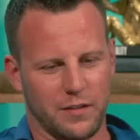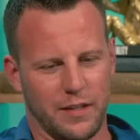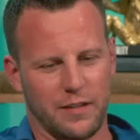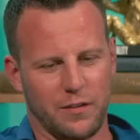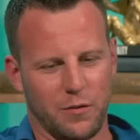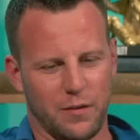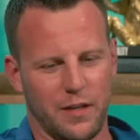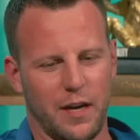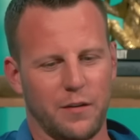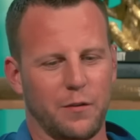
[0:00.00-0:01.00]
like, according to
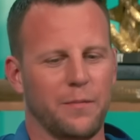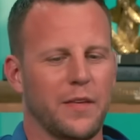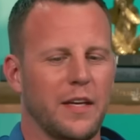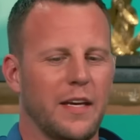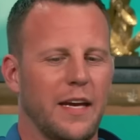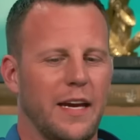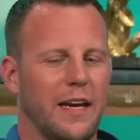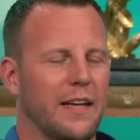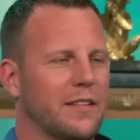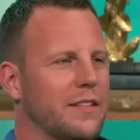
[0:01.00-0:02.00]
Yahoo.
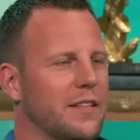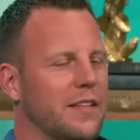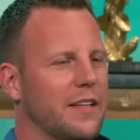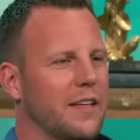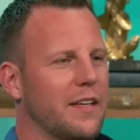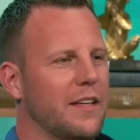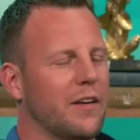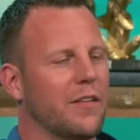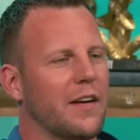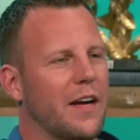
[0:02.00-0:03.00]
And, you
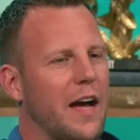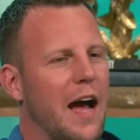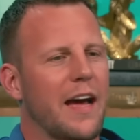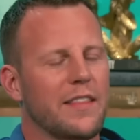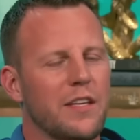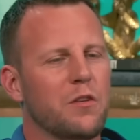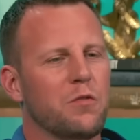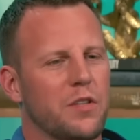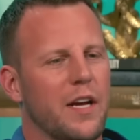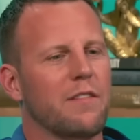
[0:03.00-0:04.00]
know, I think you
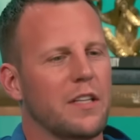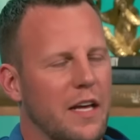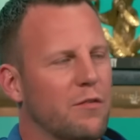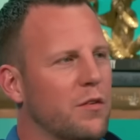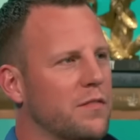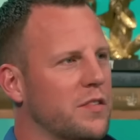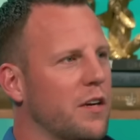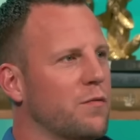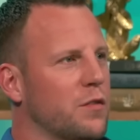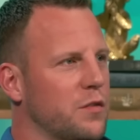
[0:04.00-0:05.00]
should have a level of
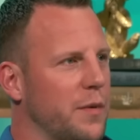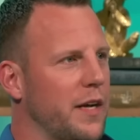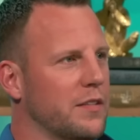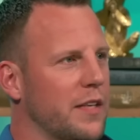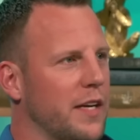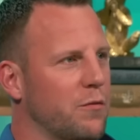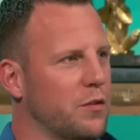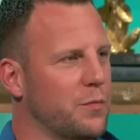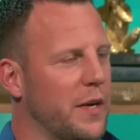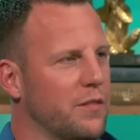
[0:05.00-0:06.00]
self-respect and
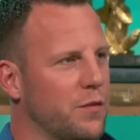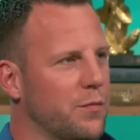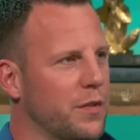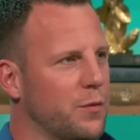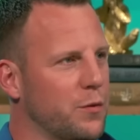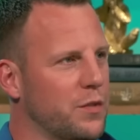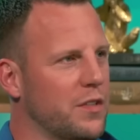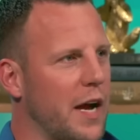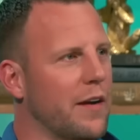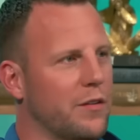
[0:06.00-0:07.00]
respect for the people who just
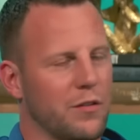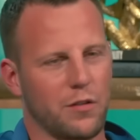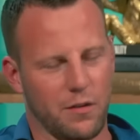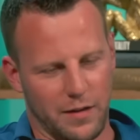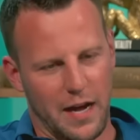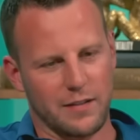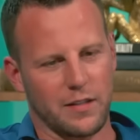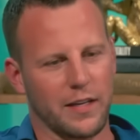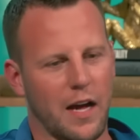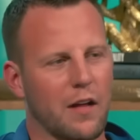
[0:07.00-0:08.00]
hired you. You have guys
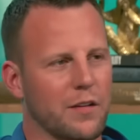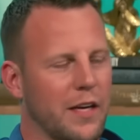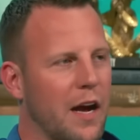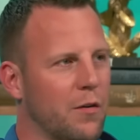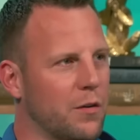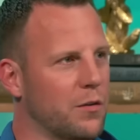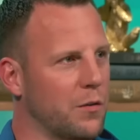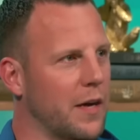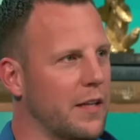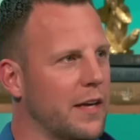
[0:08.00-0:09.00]
like Colin Cowherd, who
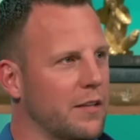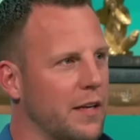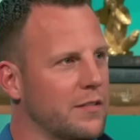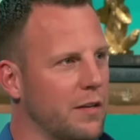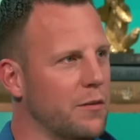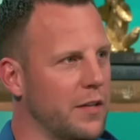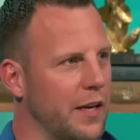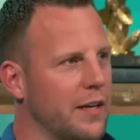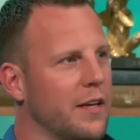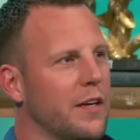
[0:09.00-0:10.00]
I like less every day,